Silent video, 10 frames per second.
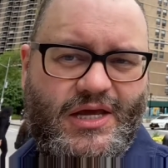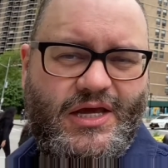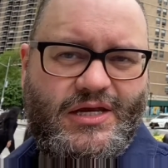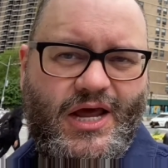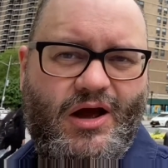
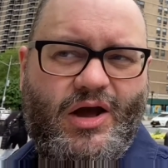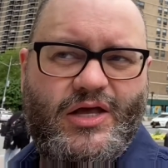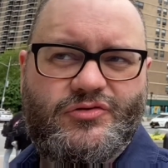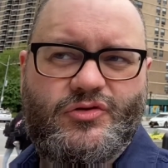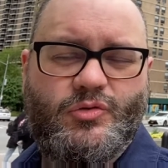Now,
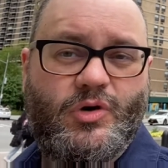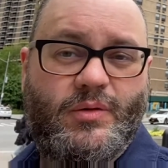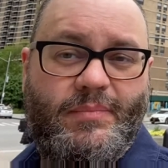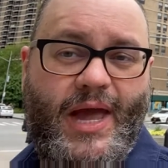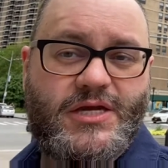as you would
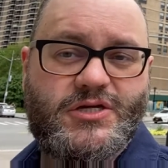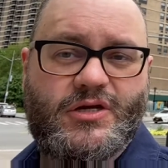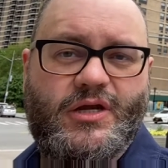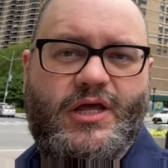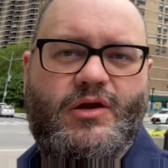
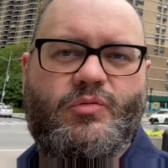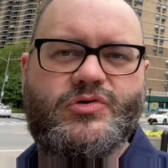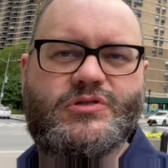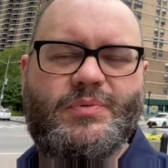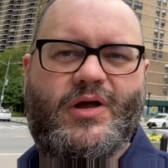imagine, it
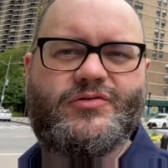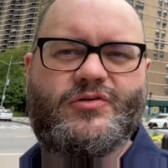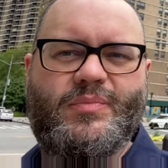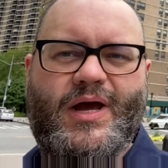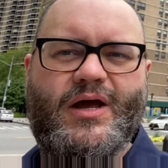was
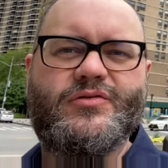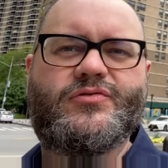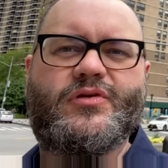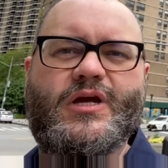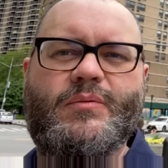sponsored by
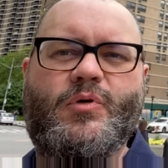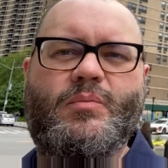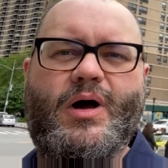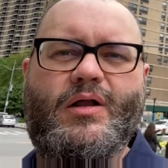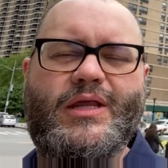Unsinkable
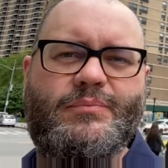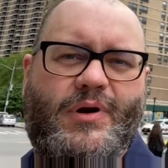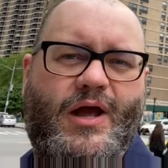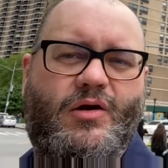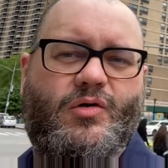Molly
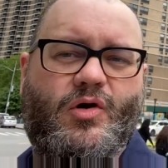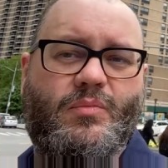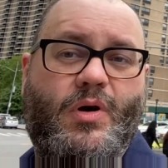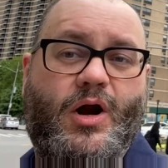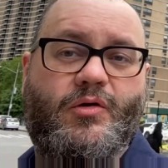Brown, or
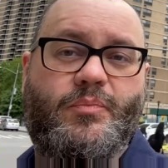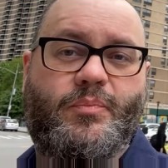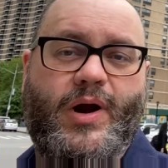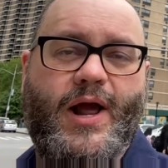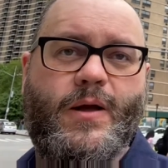Margaret
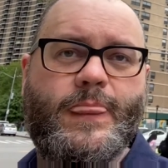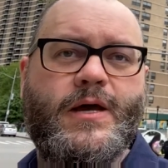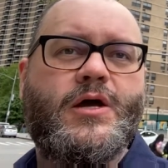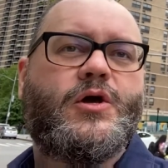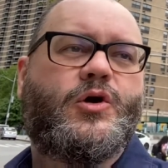Brown,
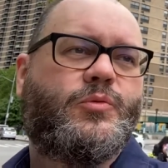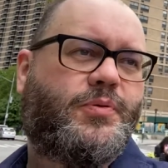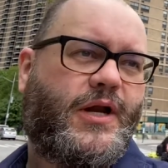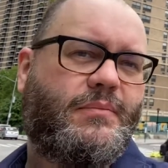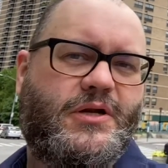who
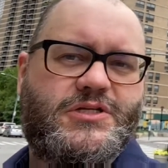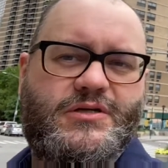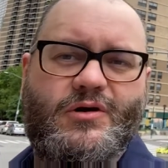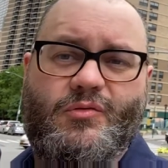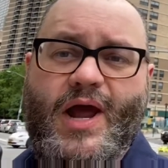pretty much
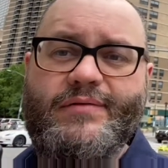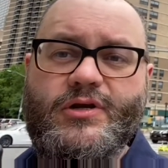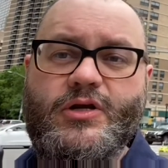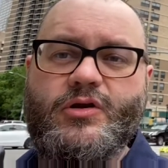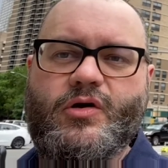arrived
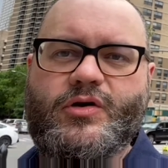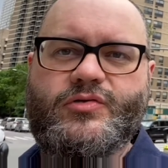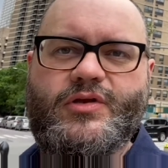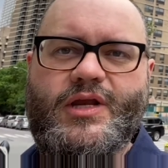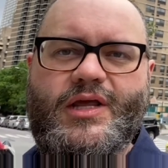in New York
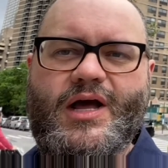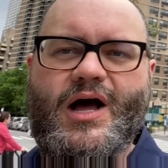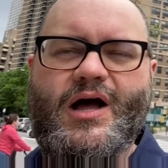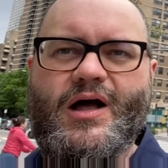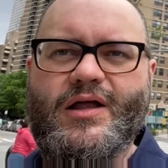City
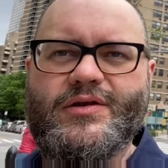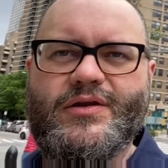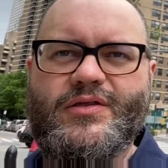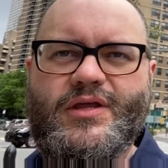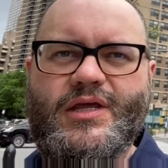
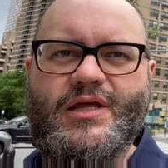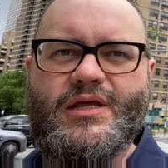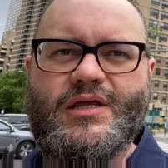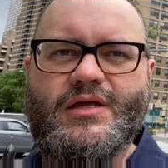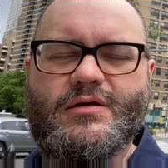on
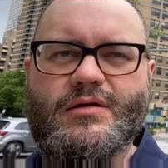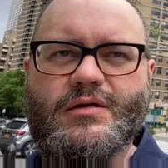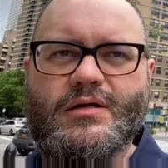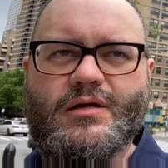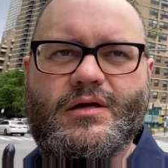the,
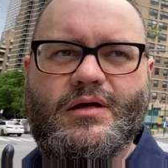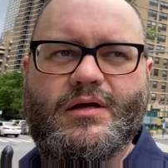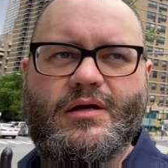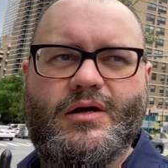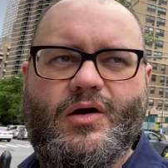
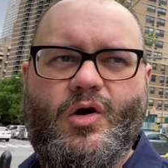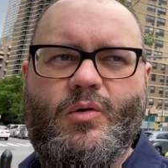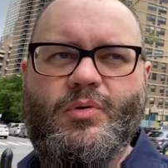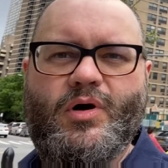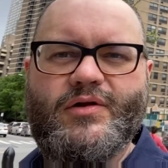oh
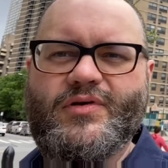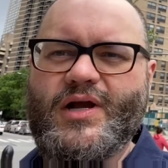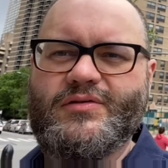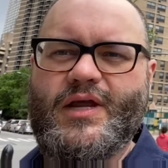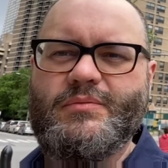boy, I
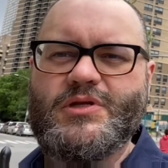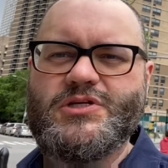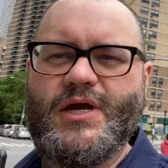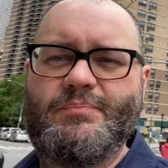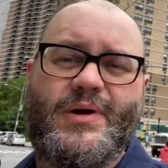forgot the name of the
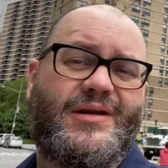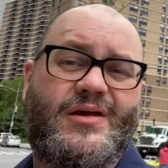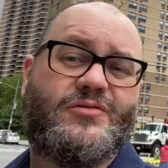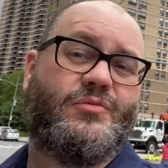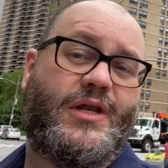ship, but it
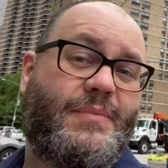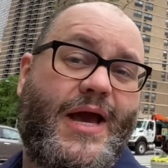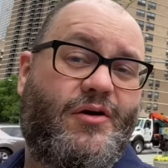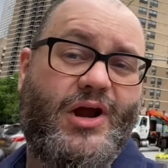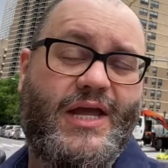doesn't really
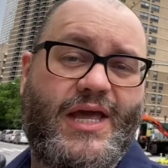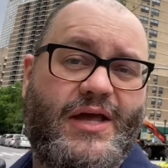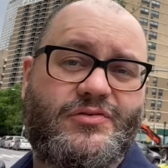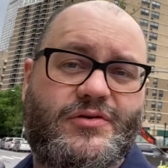matter, I guess.